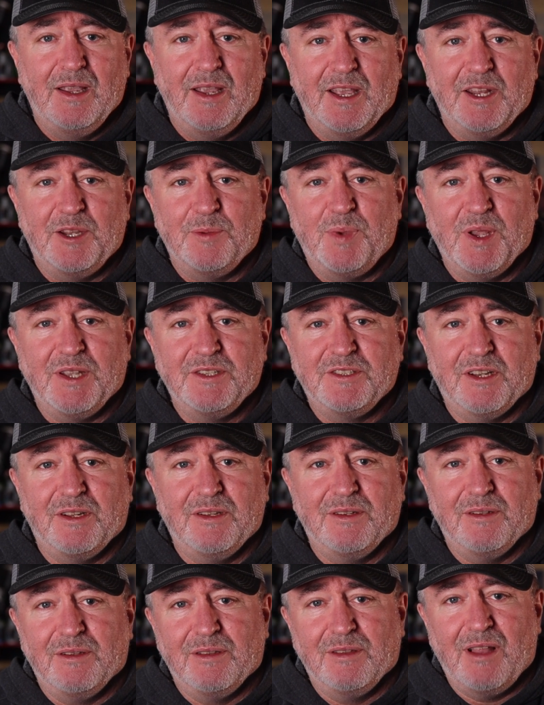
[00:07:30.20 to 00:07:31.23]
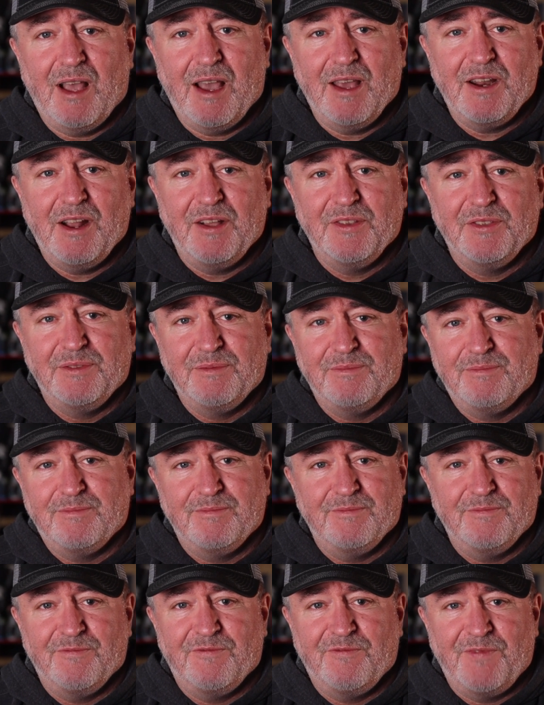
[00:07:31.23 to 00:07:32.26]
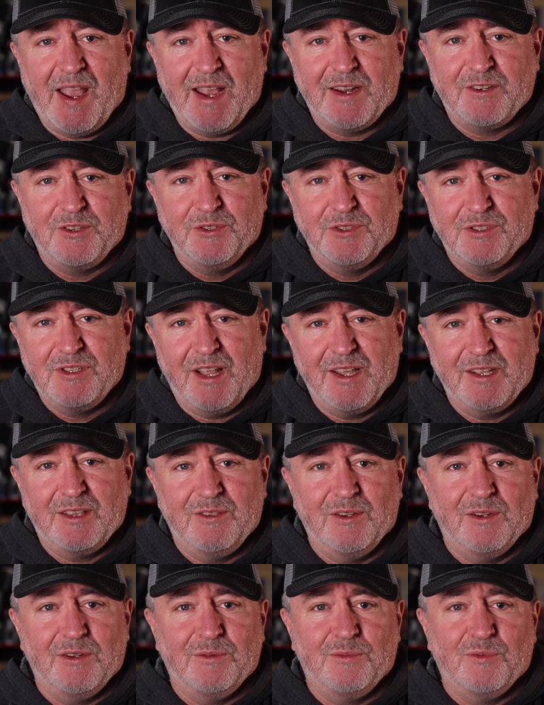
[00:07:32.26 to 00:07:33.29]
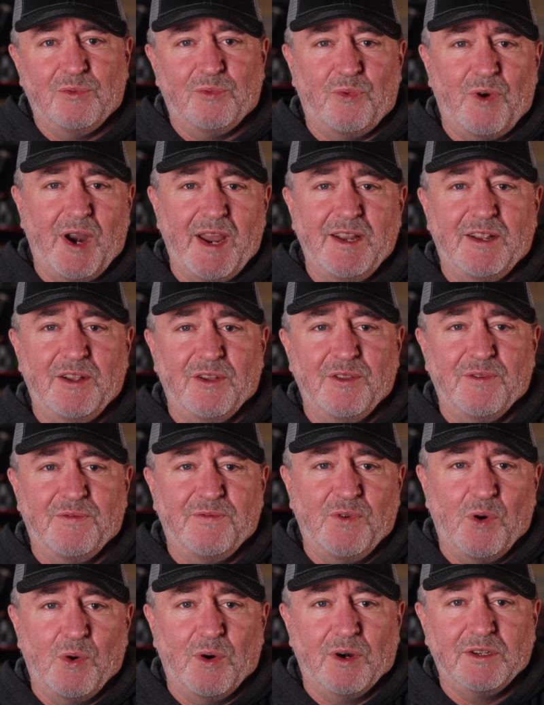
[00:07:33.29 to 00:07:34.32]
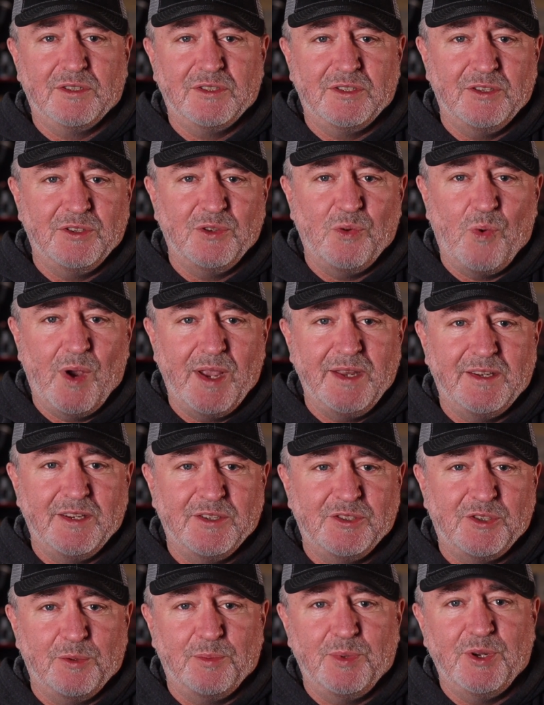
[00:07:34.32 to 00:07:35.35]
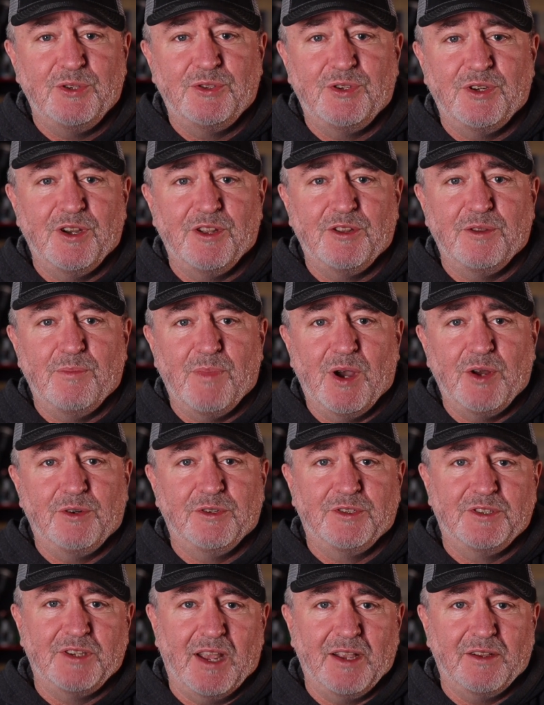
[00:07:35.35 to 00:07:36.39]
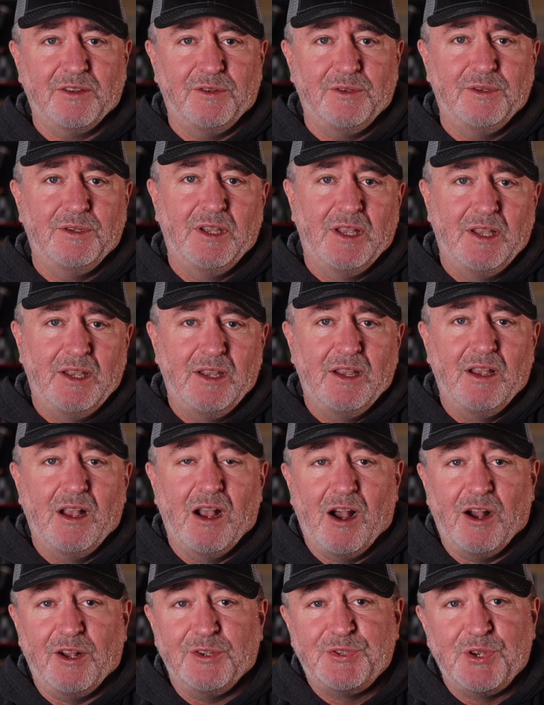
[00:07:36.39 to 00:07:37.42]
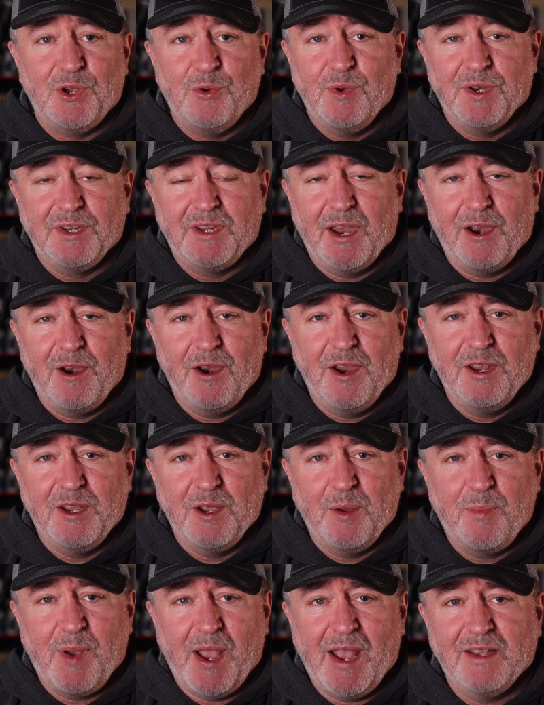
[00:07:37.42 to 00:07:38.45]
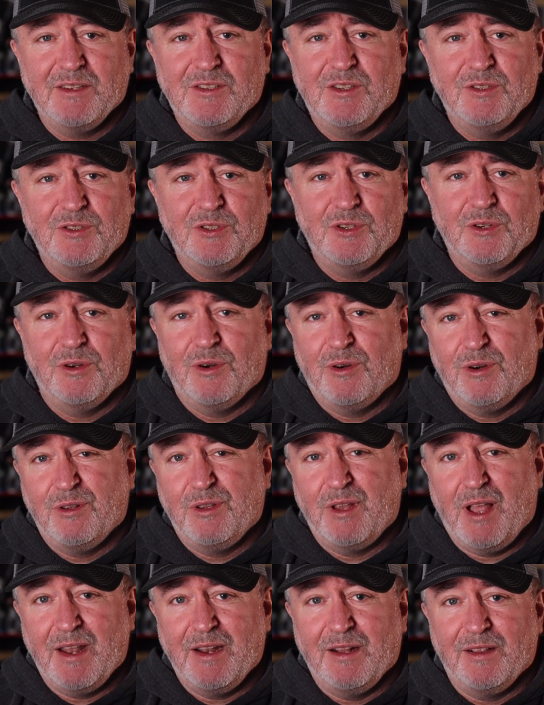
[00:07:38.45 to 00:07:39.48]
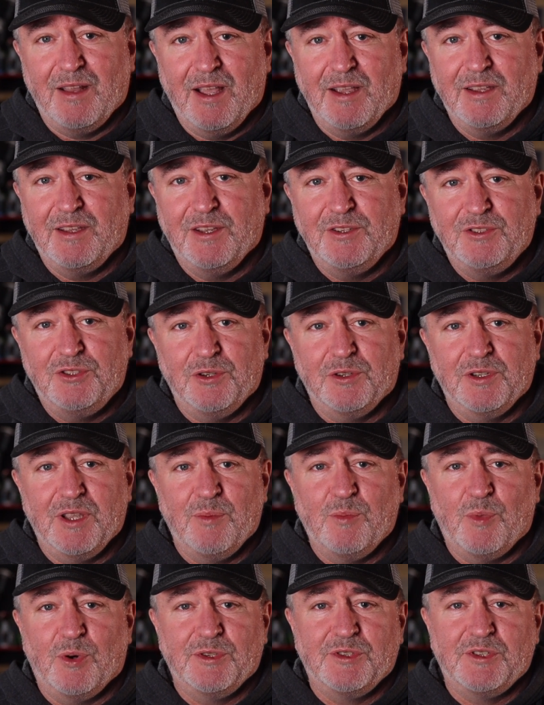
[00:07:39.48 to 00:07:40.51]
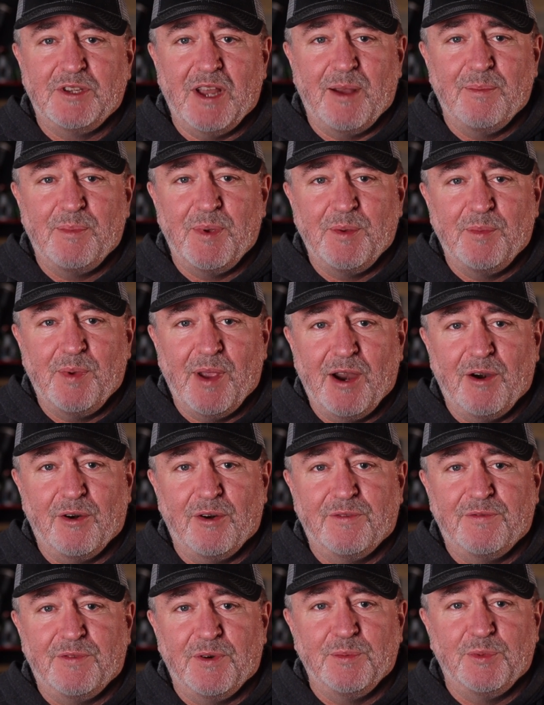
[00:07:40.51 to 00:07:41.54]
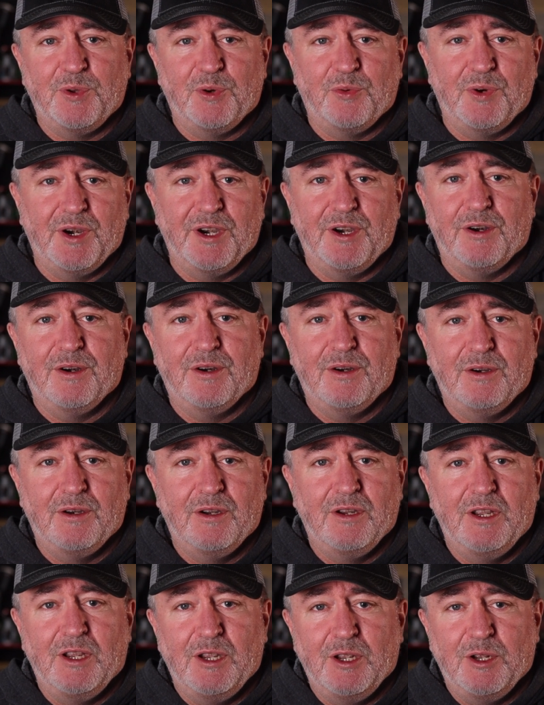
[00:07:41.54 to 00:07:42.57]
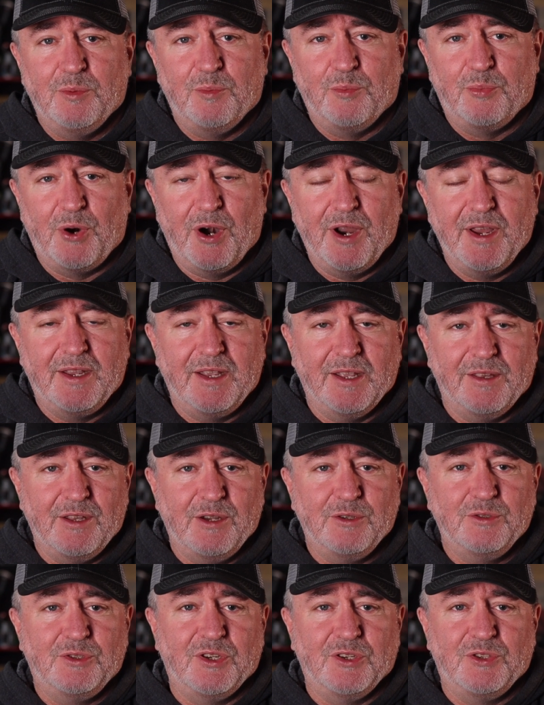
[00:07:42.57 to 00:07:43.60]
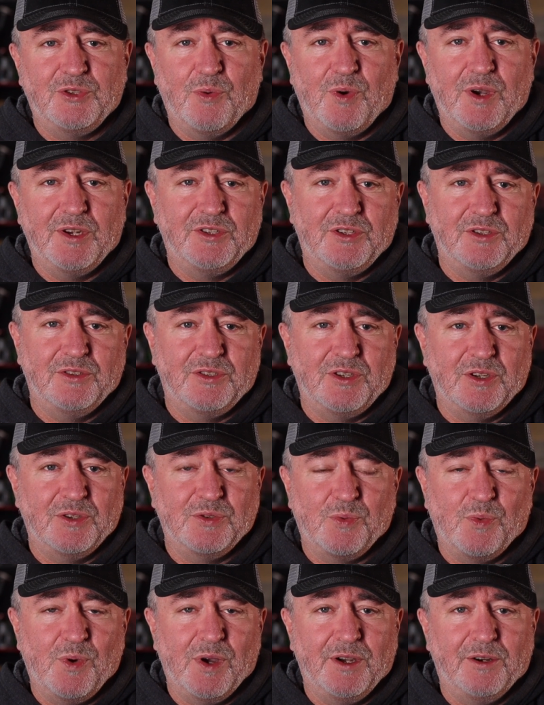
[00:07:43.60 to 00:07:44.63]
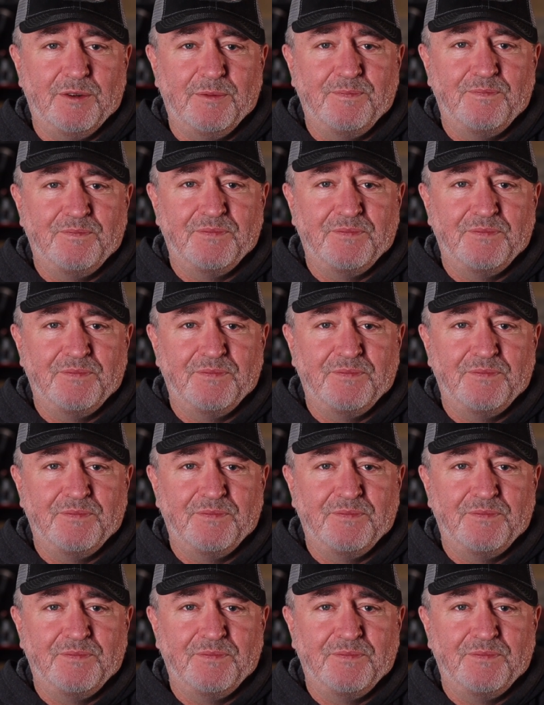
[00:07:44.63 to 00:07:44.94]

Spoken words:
It depends a lot on factors like the rake of the forks and the weight distribution of the motorcycle. Also, when carrying a passenger or a lot of luggage, you'll get more stopping power from the rear brake in those situations as well.